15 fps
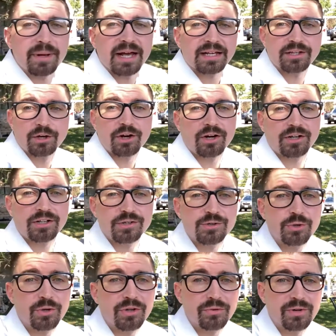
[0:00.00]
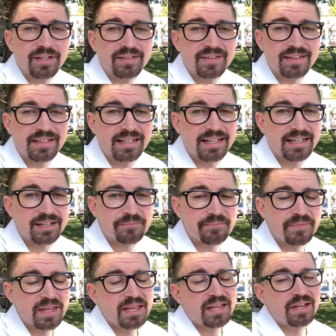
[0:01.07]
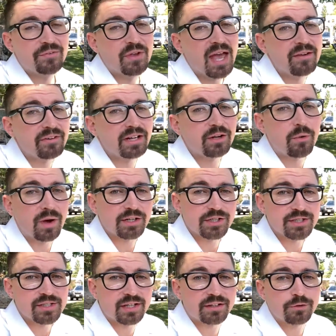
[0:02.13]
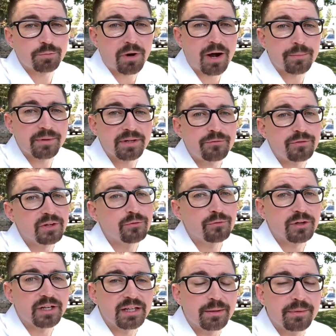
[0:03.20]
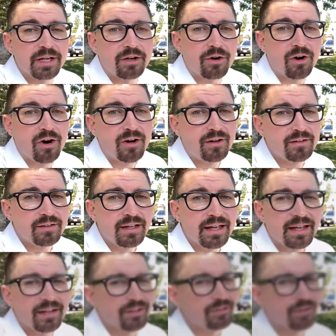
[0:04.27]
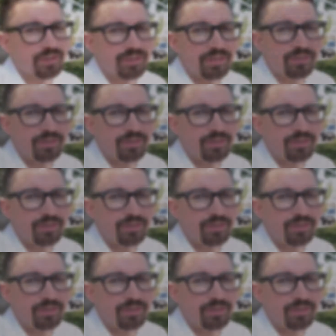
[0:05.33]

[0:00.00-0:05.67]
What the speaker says: backyard and enjoy the rest of the day. If you have any questions on this property, feel free to give me a call, and I'll talk to you